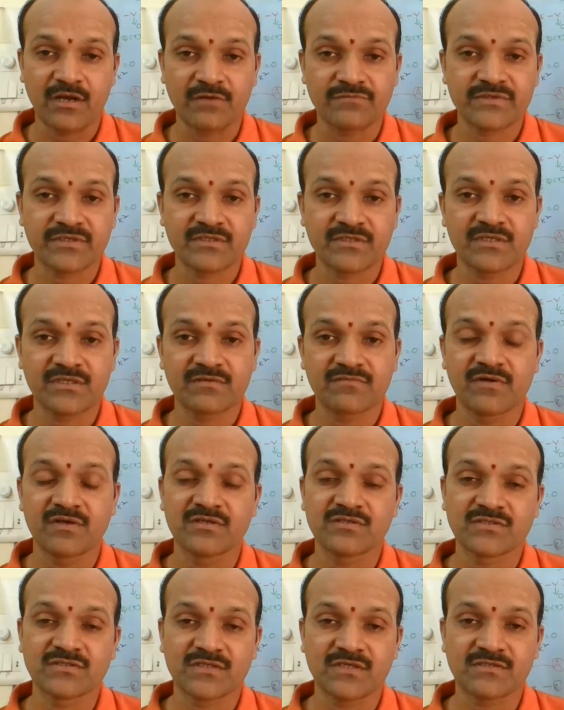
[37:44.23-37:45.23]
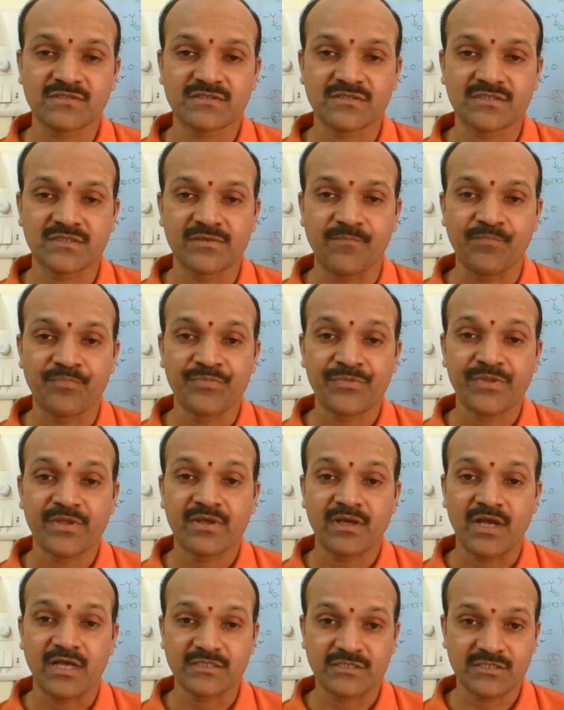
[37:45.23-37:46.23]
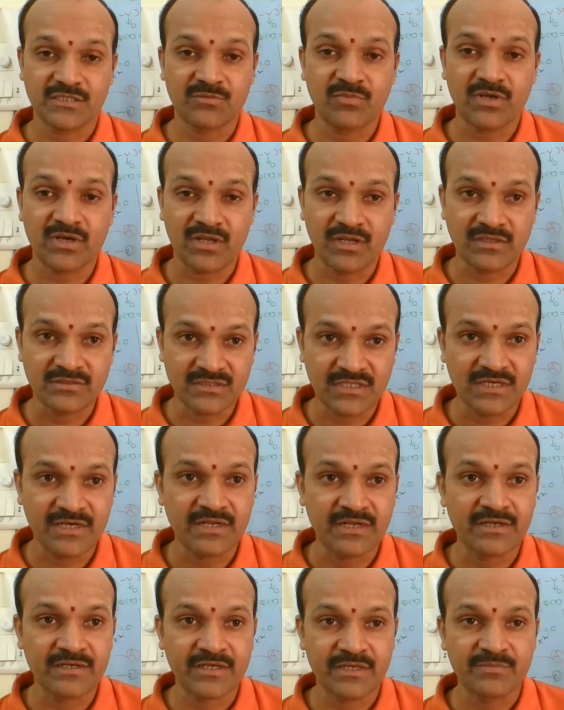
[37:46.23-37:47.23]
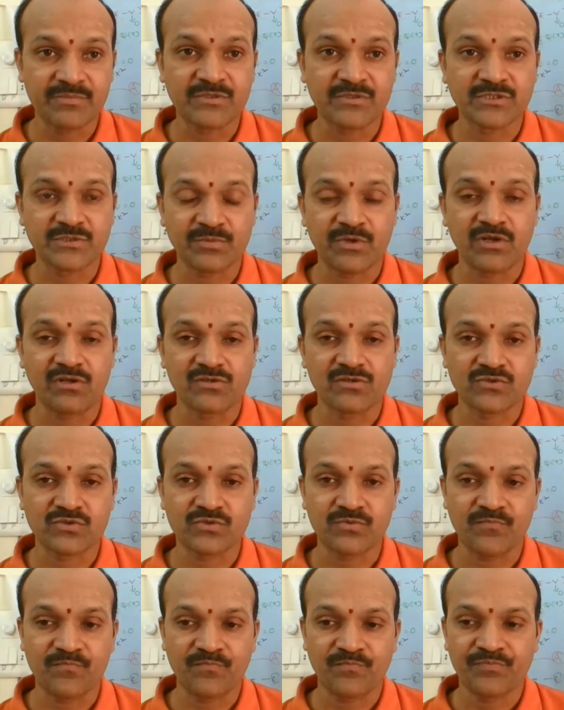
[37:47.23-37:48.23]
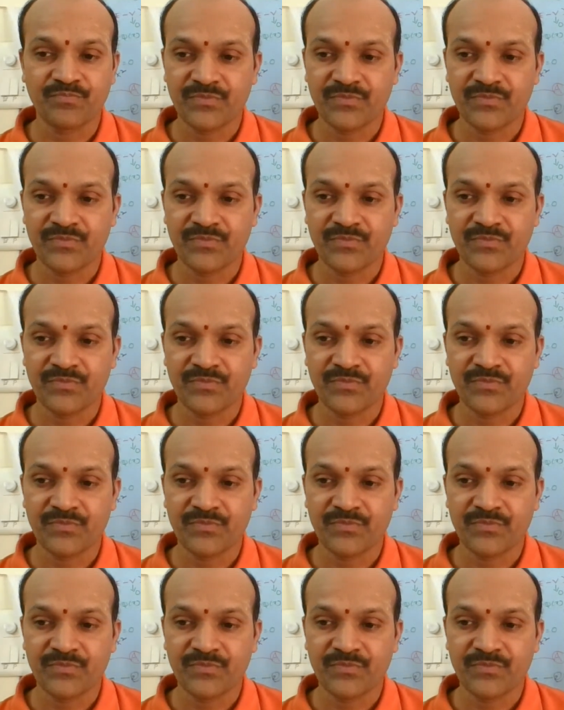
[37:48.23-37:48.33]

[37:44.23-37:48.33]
After that, we'll discuss Heisenberg uncertainty principle also.